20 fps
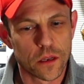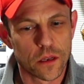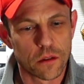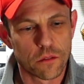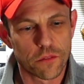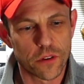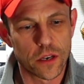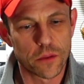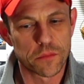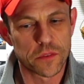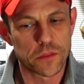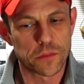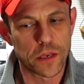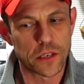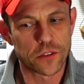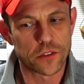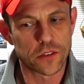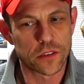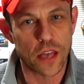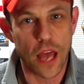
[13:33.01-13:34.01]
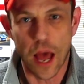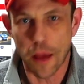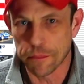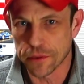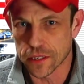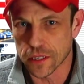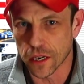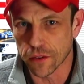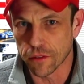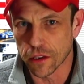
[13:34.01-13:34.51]
Freedom of speech is the
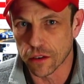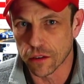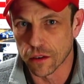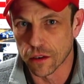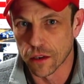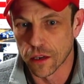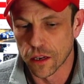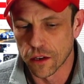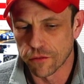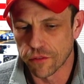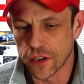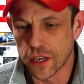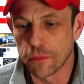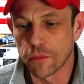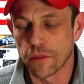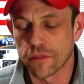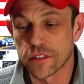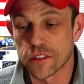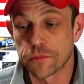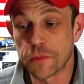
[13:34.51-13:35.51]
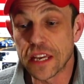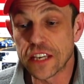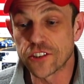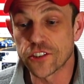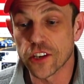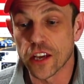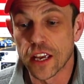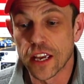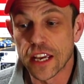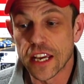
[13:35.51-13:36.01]
opposite of it. Freedom of
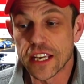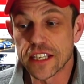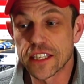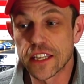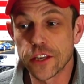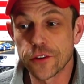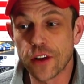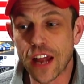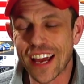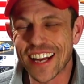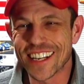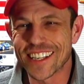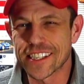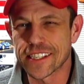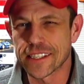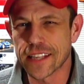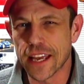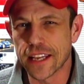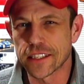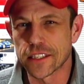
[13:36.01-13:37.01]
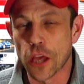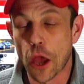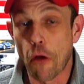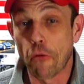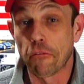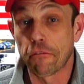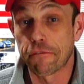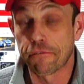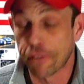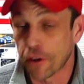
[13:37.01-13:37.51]
speech is the United States'
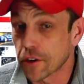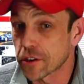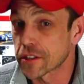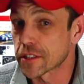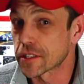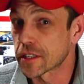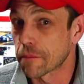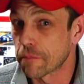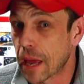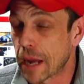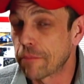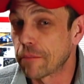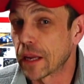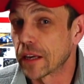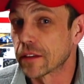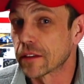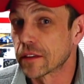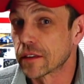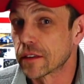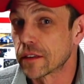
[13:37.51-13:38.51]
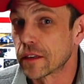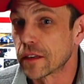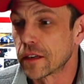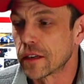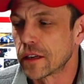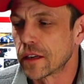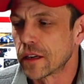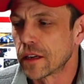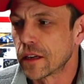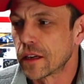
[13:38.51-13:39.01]
First Amendment.
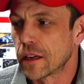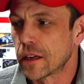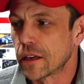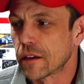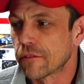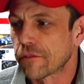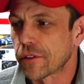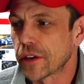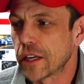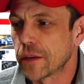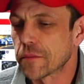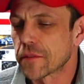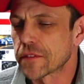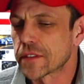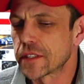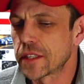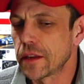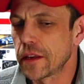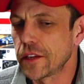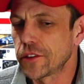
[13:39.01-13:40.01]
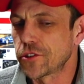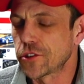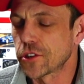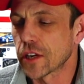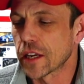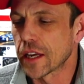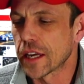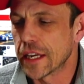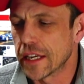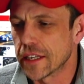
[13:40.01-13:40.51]
Freedom of
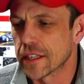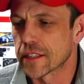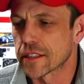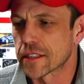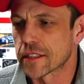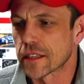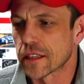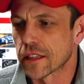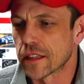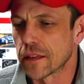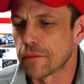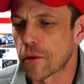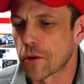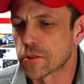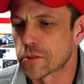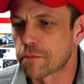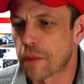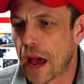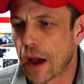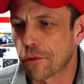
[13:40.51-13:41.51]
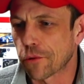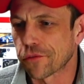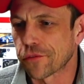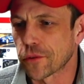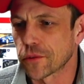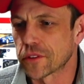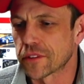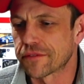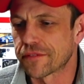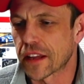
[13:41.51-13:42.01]
speech is the most
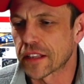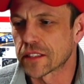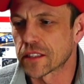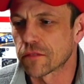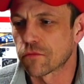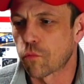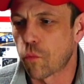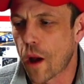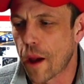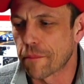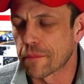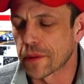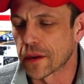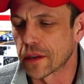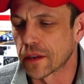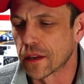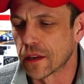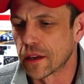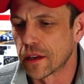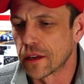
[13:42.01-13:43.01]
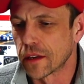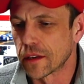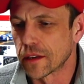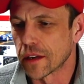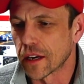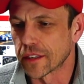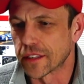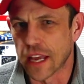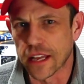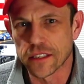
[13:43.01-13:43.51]
powerful defensive weapon
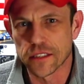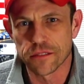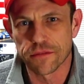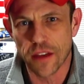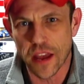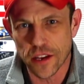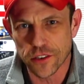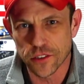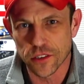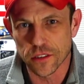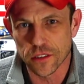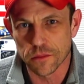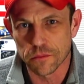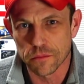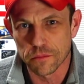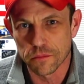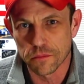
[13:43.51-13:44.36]
against fascism.